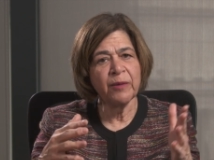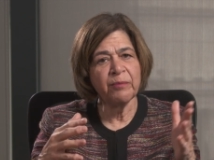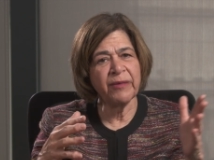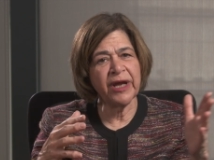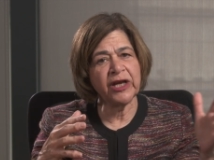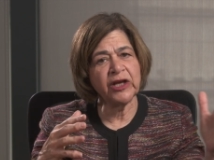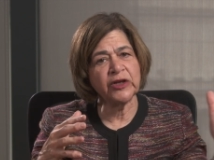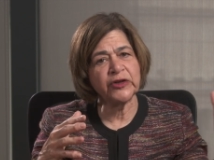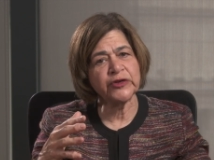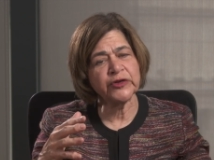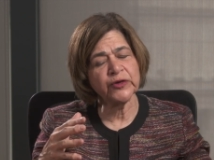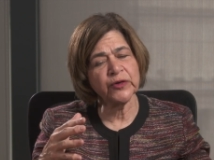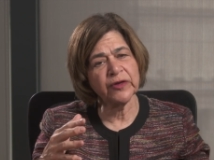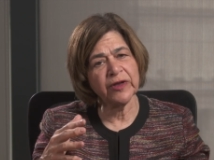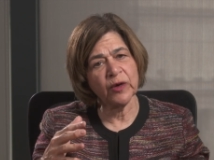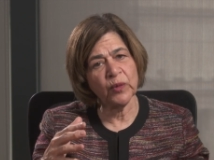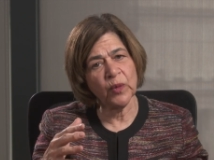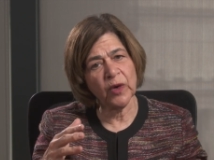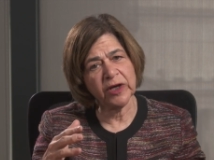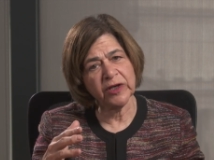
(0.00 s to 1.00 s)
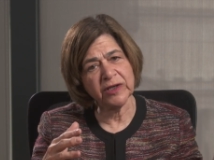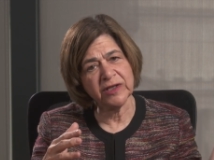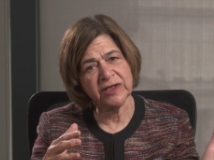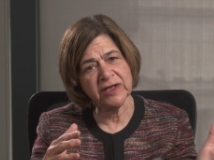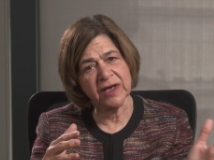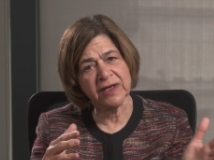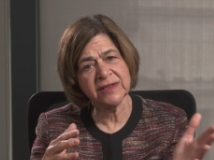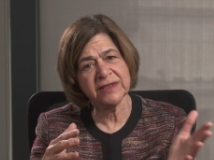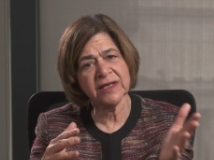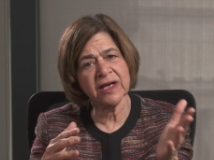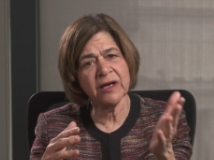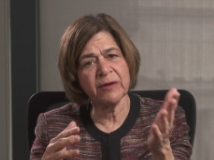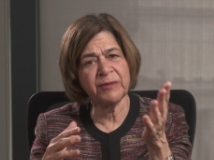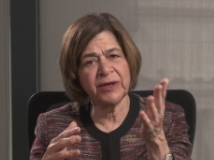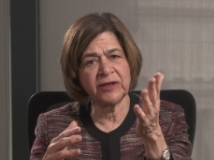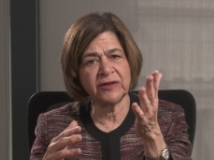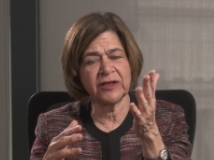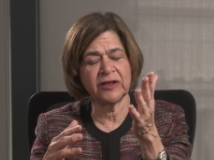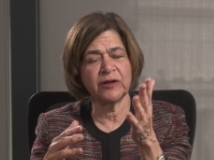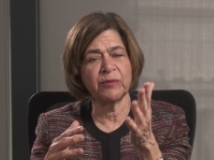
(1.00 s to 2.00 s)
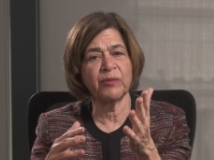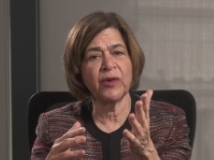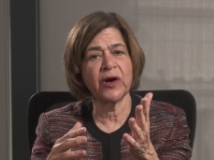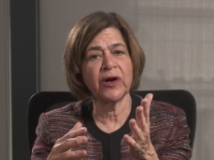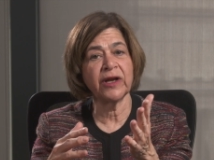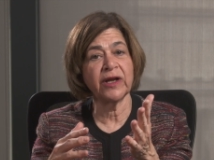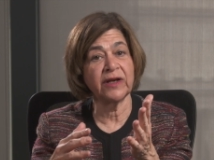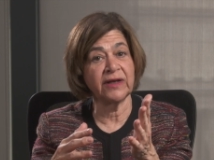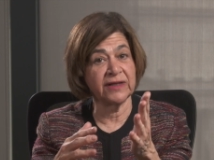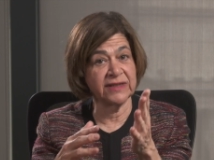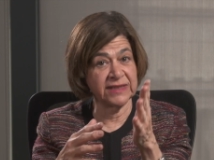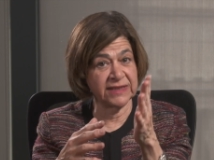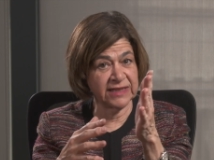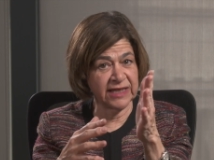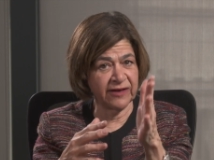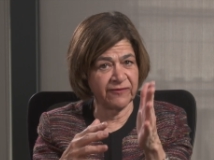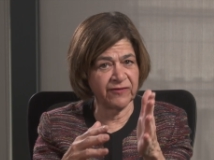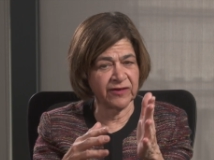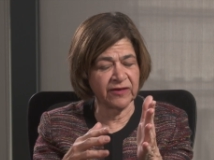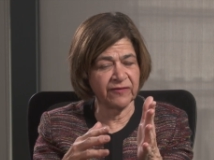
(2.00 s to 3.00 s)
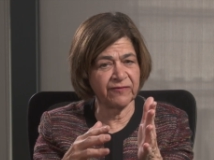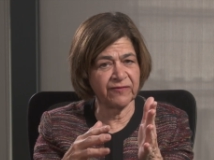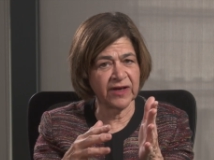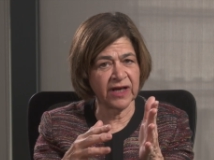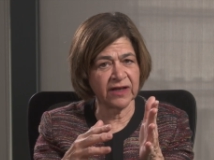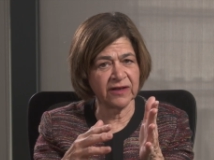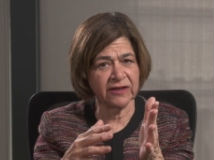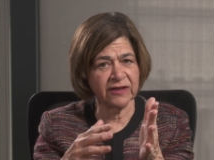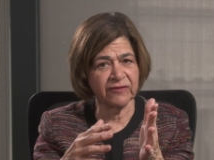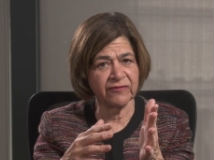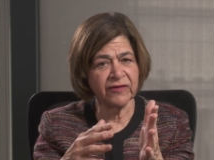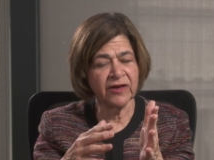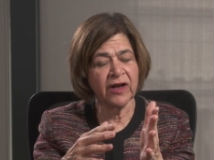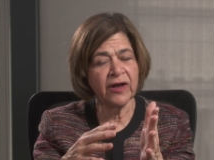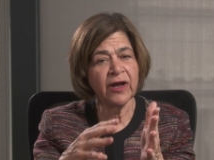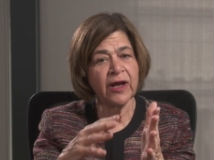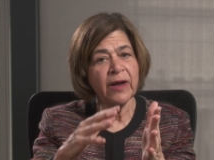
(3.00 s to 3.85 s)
making sure that what does come into the market is safe and effective,